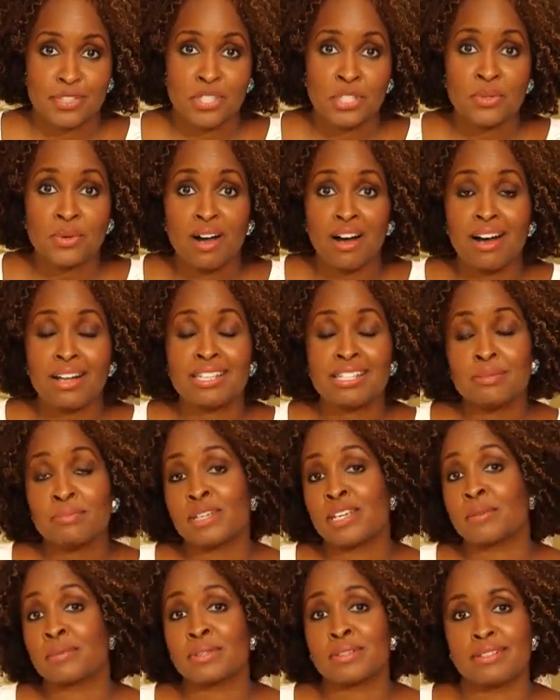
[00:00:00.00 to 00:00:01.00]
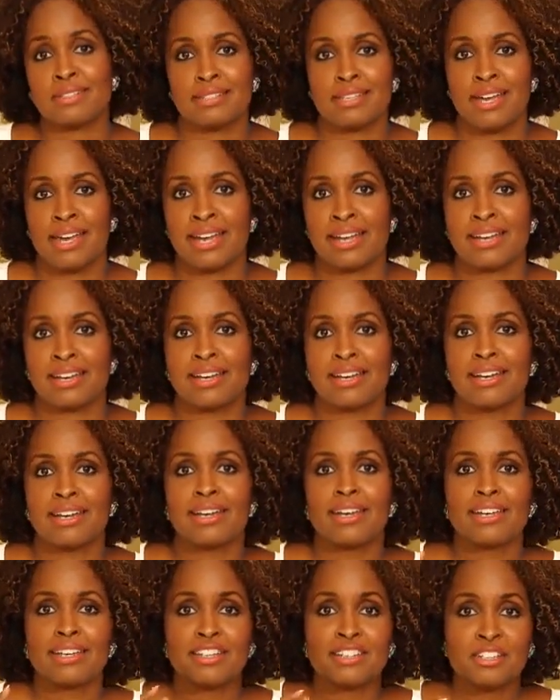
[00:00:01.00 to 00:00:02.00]
You ought to be able to say,
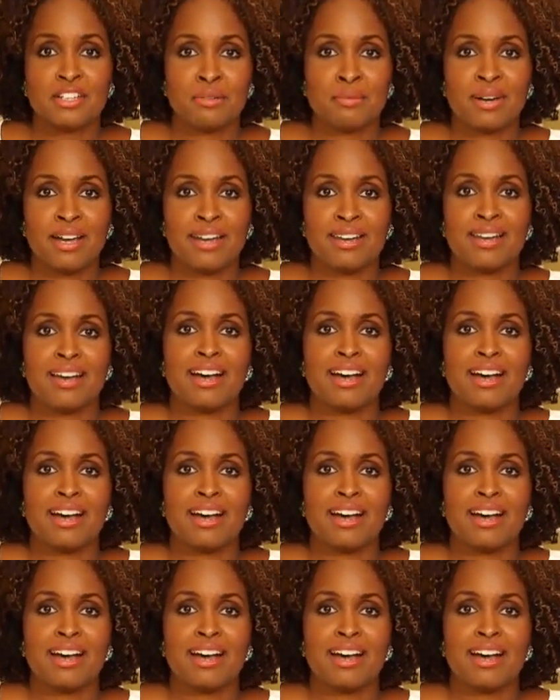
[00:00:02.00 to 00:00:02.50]
you know what?